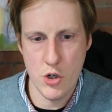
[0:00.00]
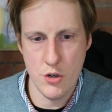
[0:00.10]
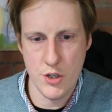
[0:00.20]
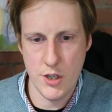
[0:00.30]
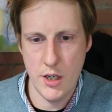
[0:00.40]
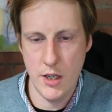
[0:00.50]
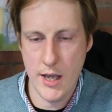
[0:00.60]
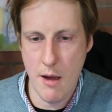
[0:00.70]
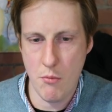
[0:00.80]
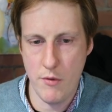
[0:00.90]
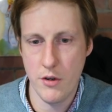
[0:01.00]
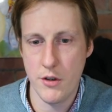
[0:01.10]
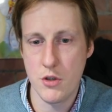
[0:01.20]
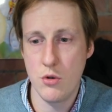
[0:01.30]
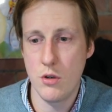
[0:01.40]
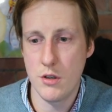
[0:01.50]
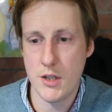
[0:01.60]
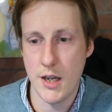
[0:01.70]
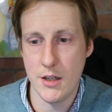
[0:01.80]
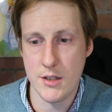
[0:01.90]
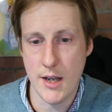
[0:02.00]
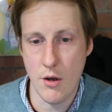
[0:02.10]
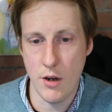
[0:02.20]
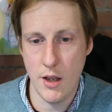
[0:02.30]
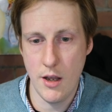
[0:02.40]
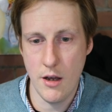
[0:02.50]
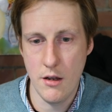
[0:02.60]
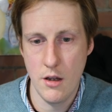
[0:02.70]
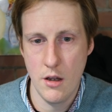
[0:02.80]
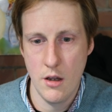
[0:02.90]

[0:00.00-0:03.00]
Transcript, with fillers: we should see, yeah, we've got the two containers down here.